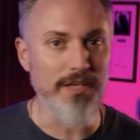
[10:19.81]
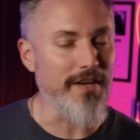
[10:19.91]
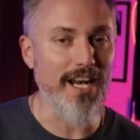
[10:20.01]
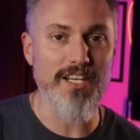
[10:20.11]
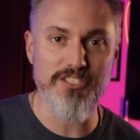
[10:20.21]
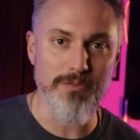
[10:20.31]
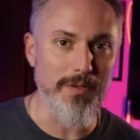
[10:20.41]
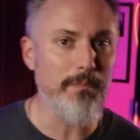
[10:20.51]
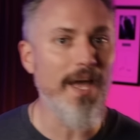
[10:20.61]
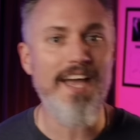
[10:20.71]
You've got
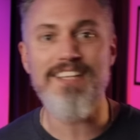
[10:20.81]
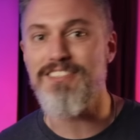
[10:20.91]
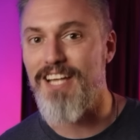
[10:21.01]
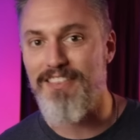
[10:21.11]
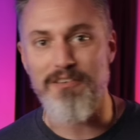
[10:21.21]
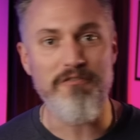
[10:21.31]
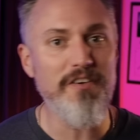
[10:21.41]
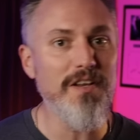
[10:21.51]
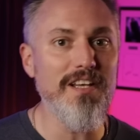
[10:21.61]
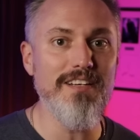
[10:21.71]
Elizabeth Banks, Nathan
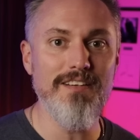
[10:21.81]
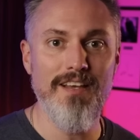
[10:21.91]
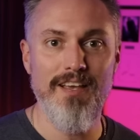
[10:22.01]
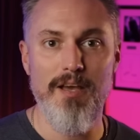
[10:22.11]
Fillion,